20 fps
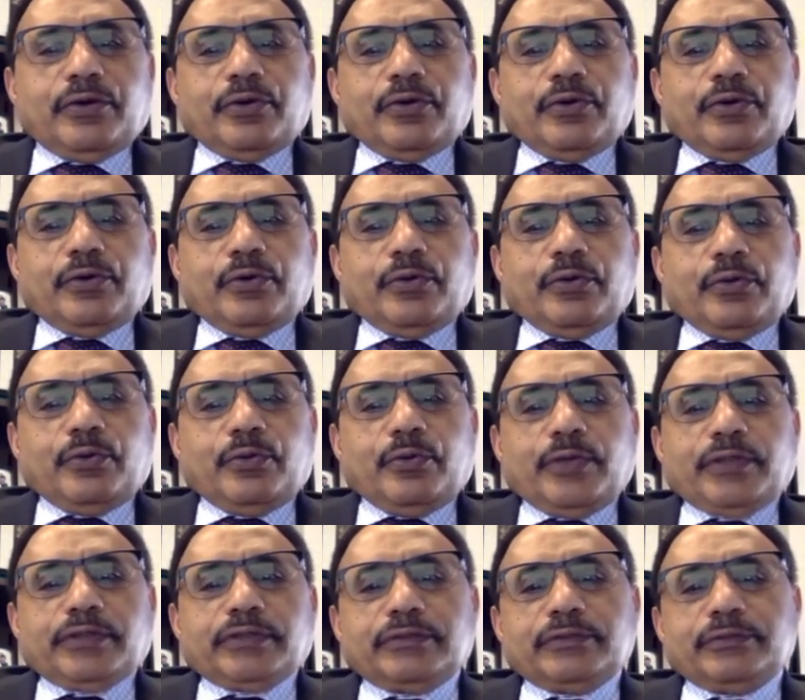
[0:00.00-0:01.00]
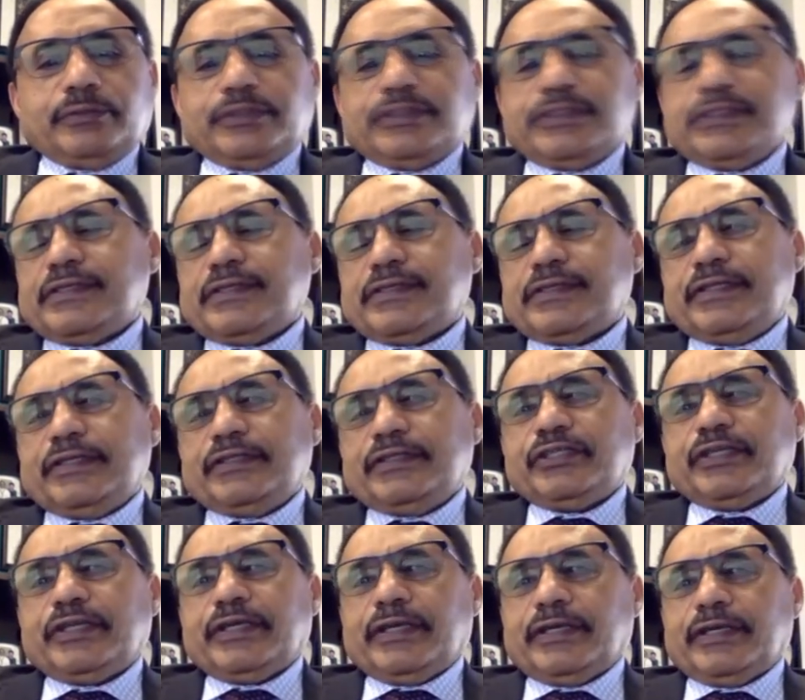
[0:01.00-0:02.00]
what is
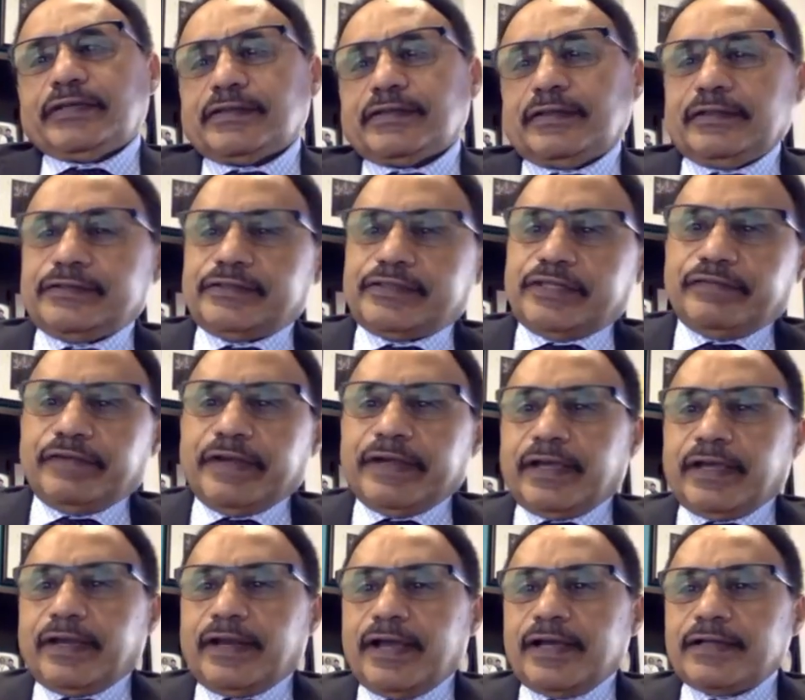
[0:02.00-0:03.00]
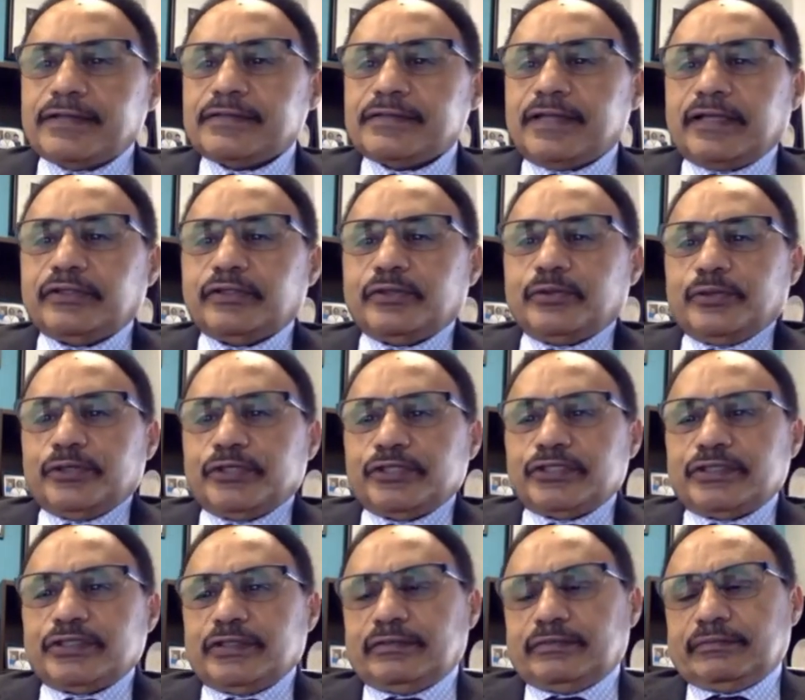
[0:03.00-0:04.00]
teaching excellence? If I can ask that
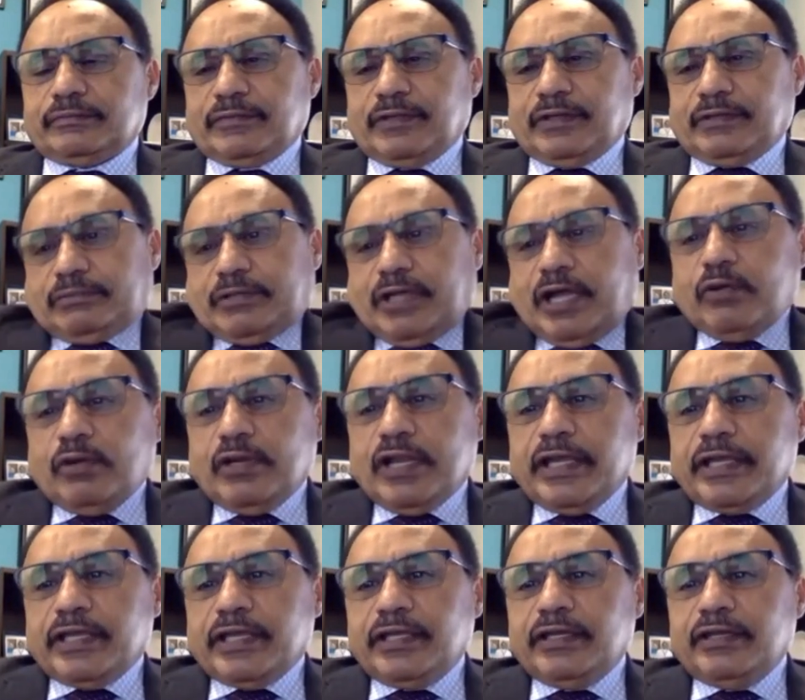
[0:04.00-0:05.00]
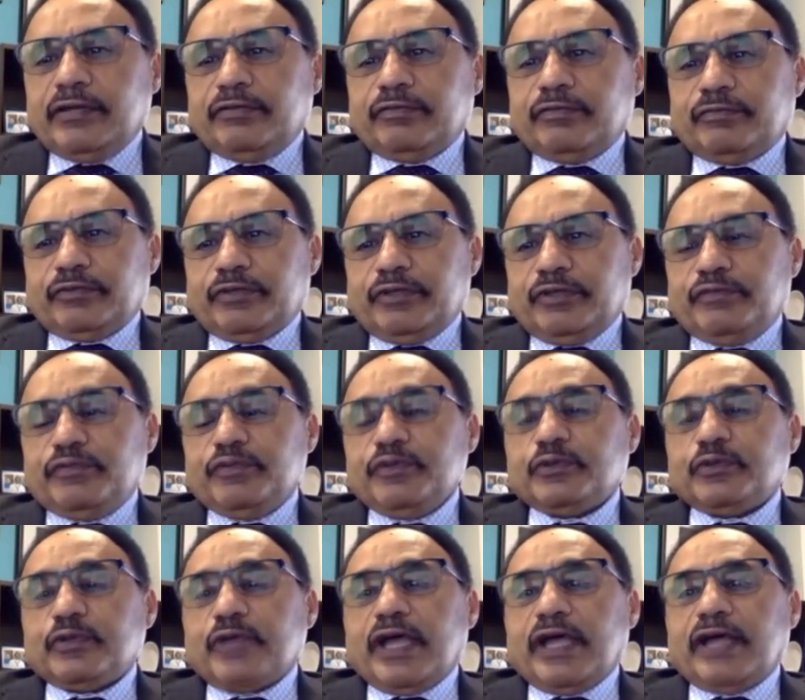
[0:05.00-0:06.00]
question, I would like any of you
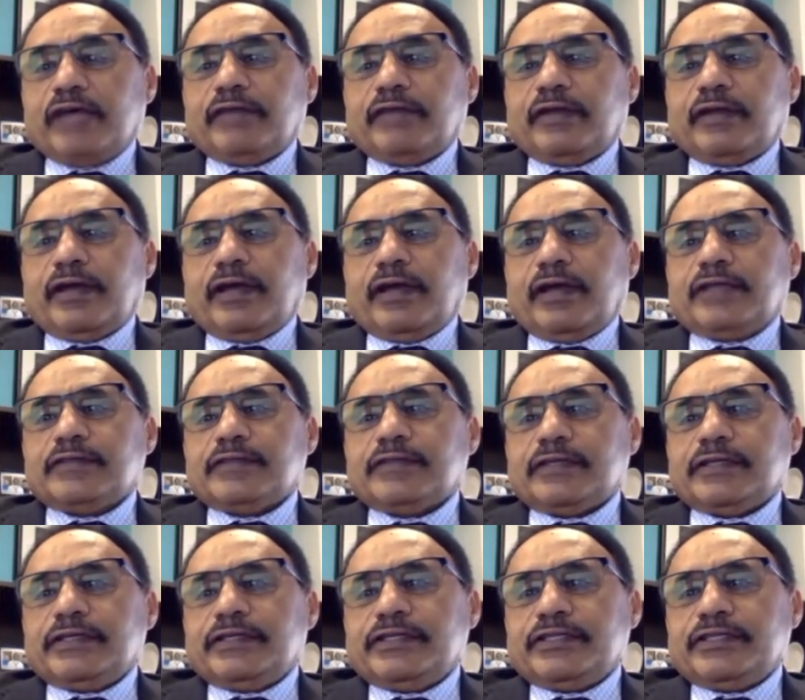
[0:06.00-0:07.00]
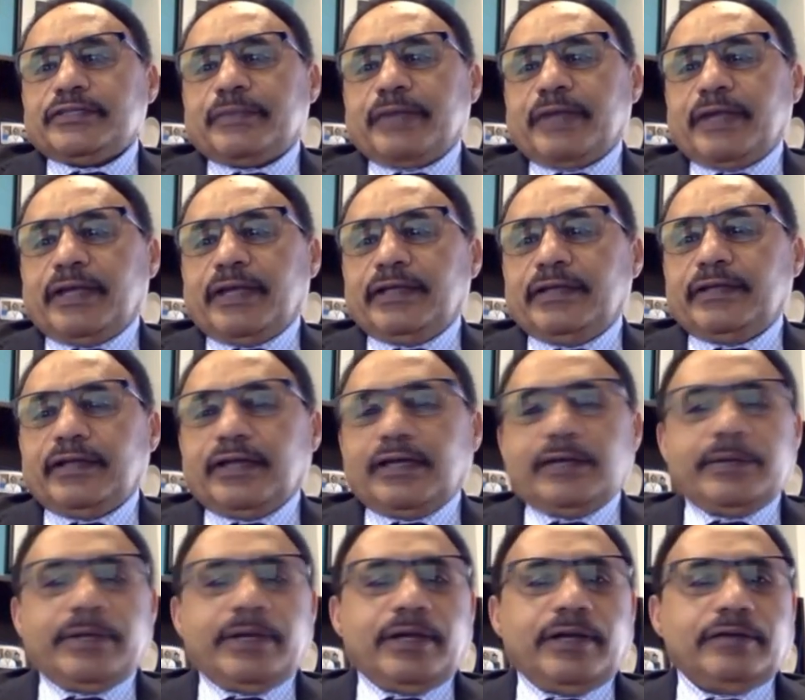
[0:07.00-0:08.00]
to have an answer in his mind
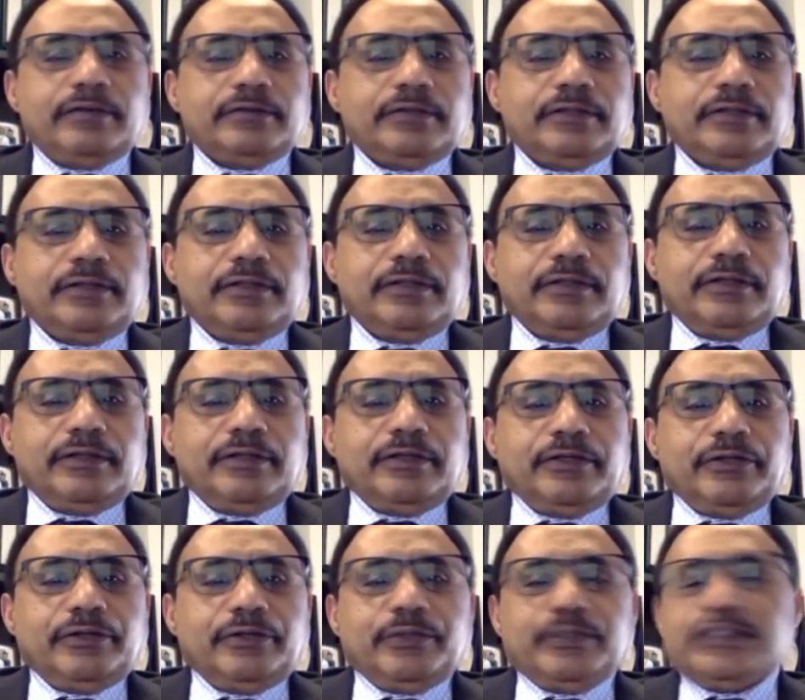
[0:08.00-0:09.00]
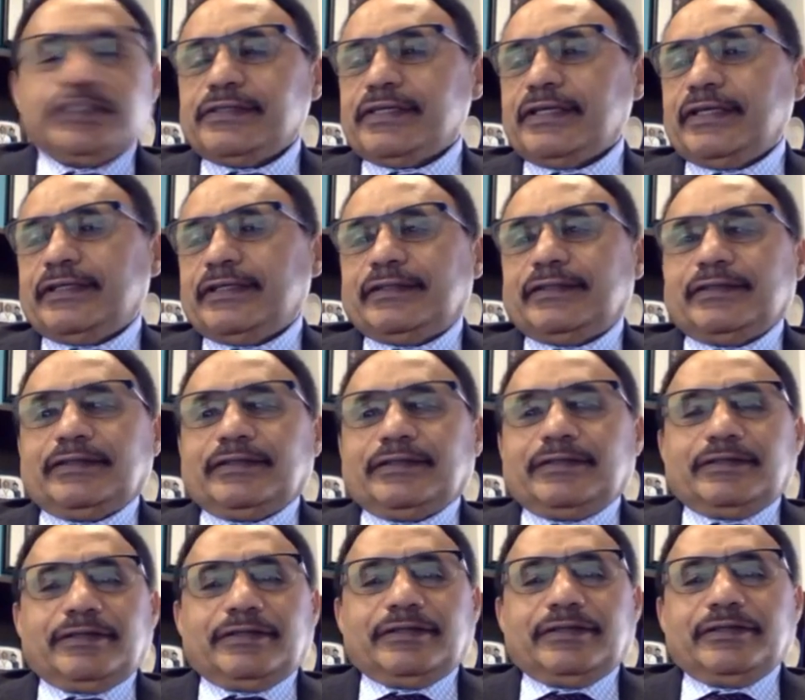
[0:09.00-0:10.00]
about what is it?
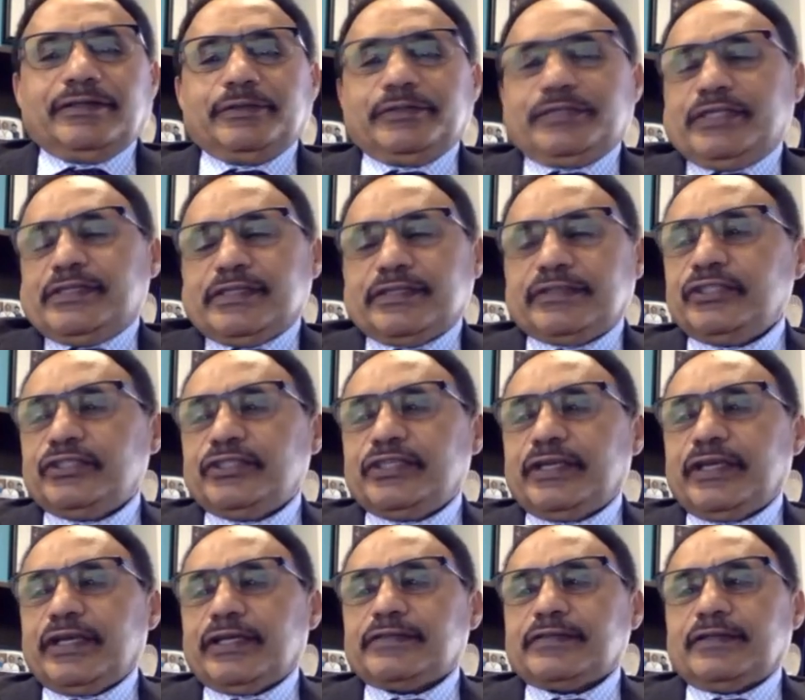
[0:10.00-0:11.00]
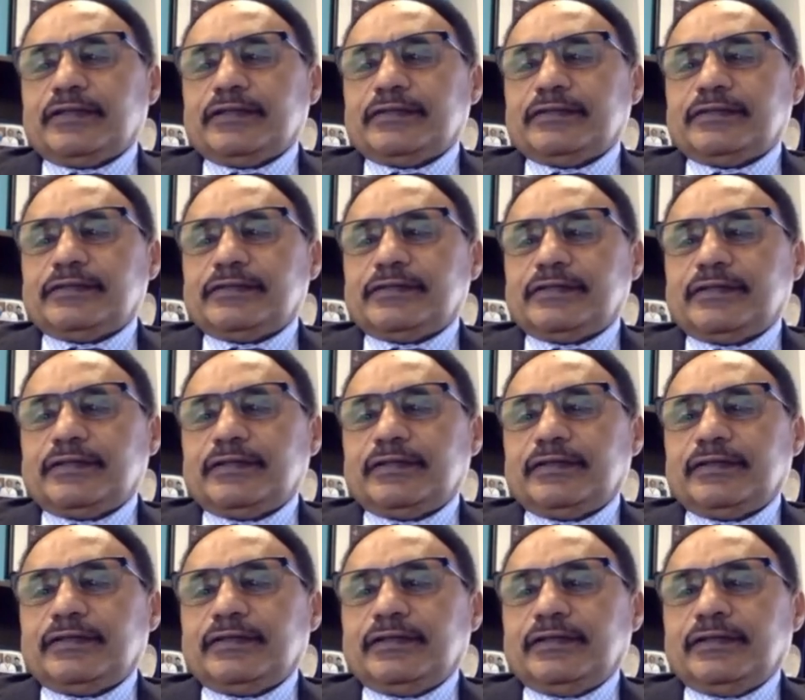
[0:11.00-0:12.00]
What is a teaching excellence?
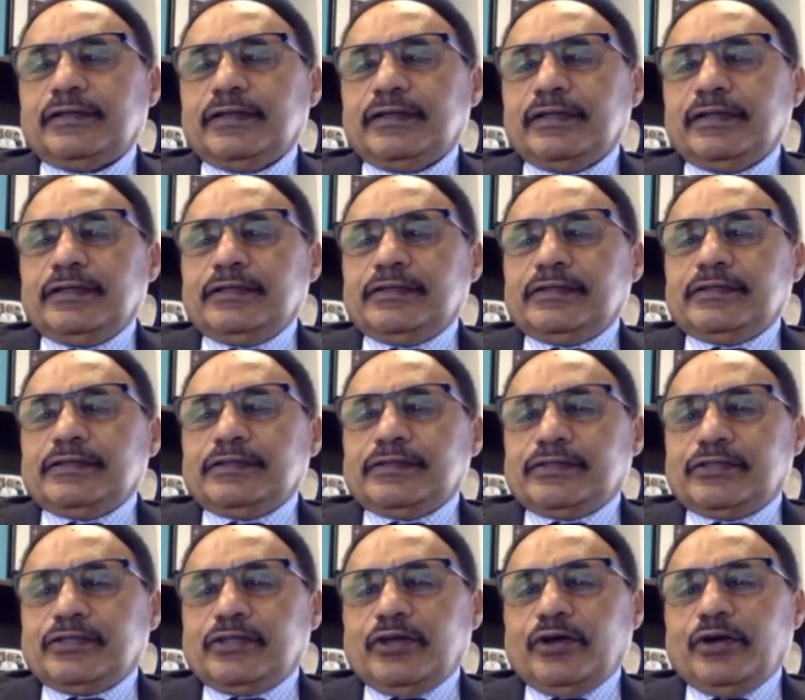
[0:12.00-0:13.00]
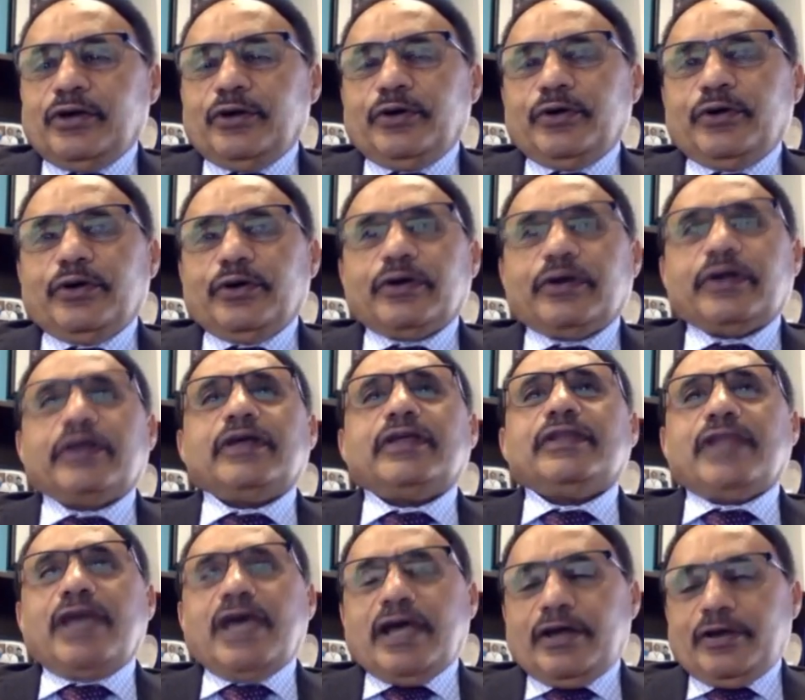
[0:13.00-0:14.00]
So
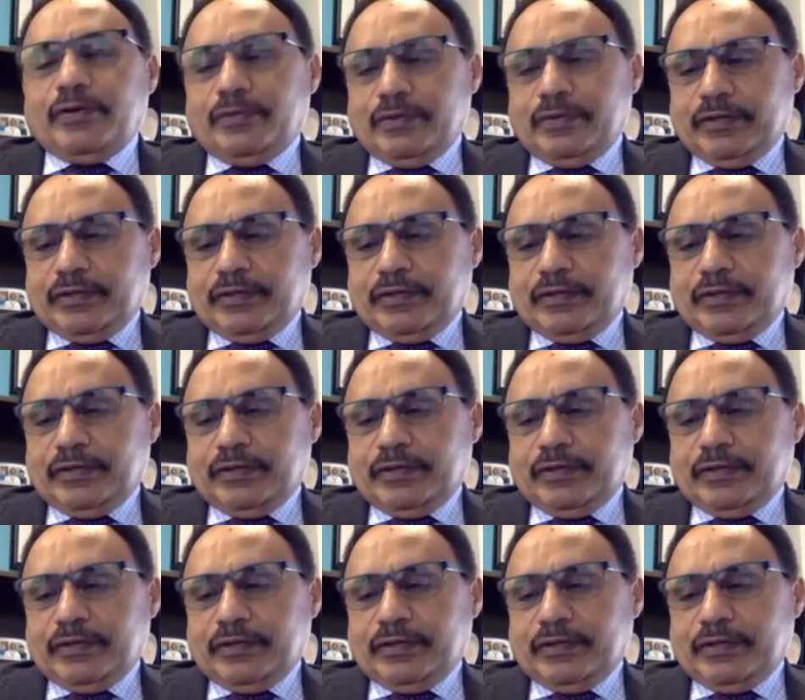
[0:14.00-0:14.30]
now,